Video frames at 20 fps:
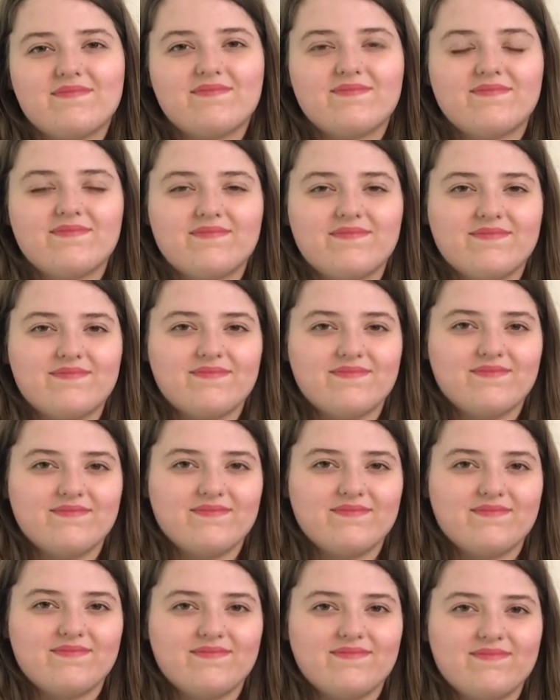
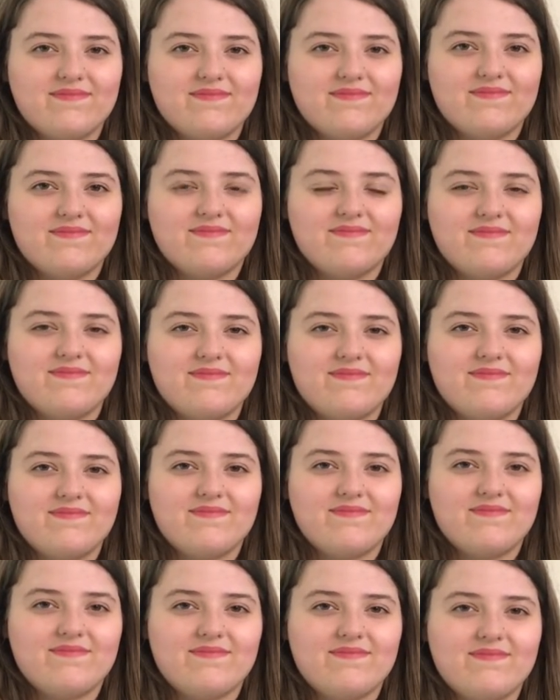
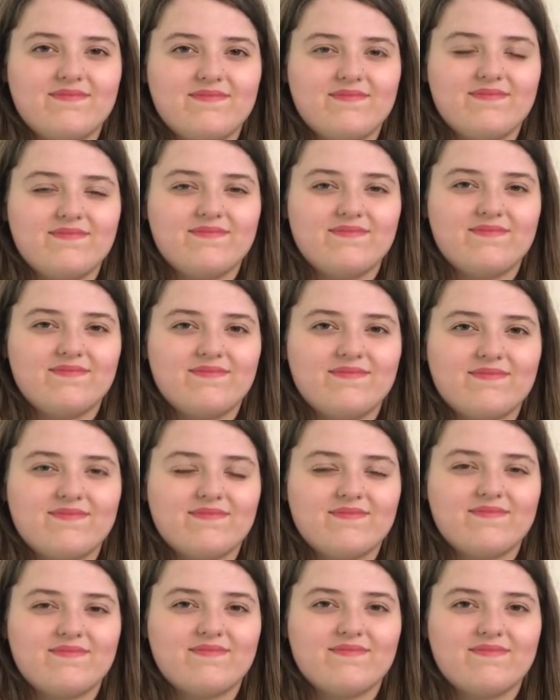
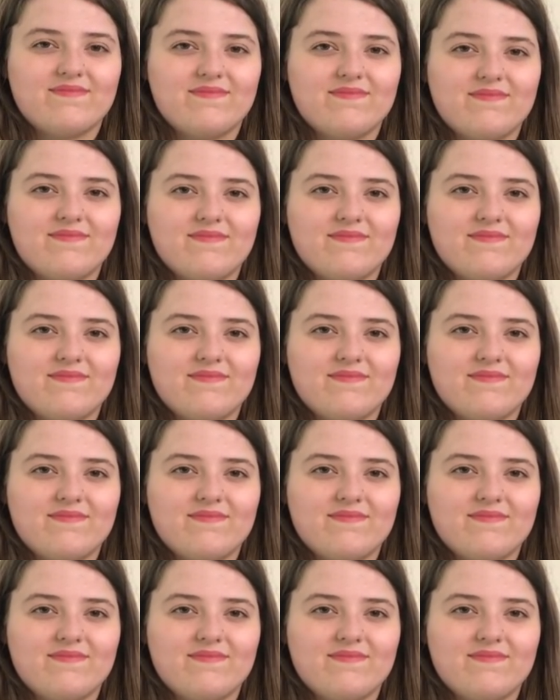(not speaking)